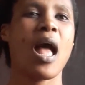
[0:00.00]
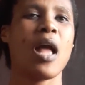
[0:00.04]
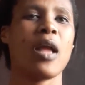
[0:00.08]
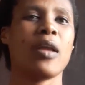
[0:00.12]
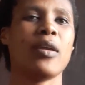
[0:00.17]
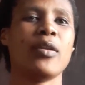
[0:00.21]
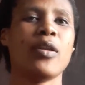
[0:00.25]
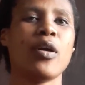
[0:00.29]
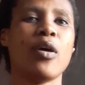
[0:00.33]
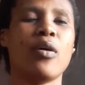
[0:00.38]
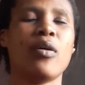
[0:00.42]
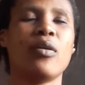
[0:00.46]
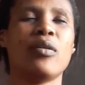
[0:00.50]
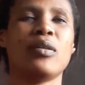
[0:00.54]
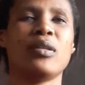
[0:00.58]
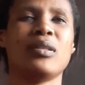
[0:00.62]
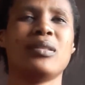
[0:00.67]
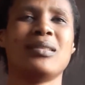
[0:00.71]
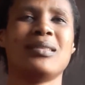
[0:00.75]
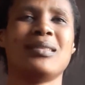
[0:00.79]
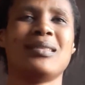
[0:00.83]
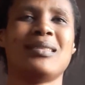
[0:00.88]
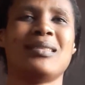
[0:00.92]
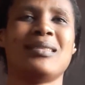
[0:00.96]
You know,
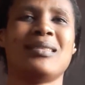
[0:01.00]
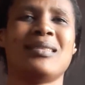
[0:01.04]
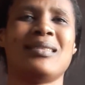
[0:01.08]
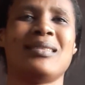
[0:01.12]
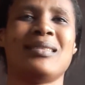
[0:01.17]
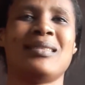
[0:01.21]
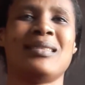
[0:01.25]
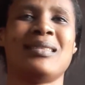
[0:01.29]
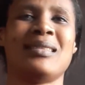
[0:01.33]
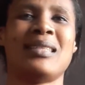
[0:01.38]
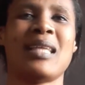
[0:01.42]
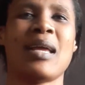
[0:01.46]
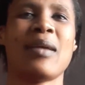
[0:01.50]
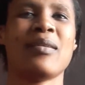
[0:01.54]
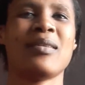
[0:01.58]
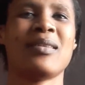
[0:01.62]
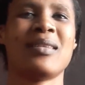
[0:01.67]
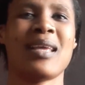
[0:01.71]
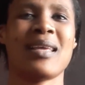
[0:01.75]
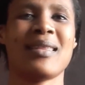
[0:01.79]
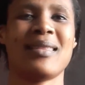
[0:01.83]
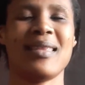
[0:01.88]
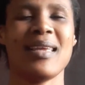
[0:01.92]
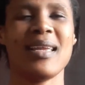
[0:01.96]

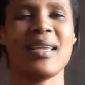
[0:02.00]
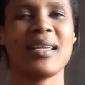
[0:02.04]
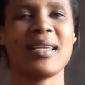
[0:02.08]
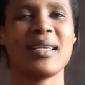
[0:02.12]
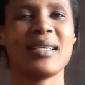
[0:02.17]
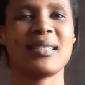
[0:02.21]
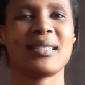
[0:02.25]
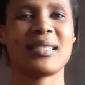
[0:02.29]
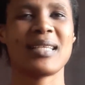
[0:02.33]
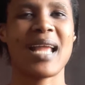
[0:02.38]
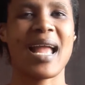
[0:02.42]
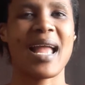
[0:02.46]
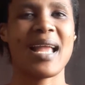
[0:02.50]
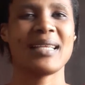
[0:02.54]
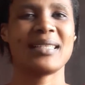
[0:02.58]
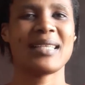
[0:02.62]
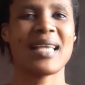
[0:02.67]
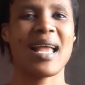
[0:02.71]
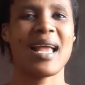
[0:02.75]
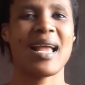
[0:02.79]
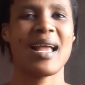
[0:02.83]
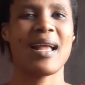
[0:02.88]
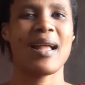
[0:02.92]
the thing is, guys,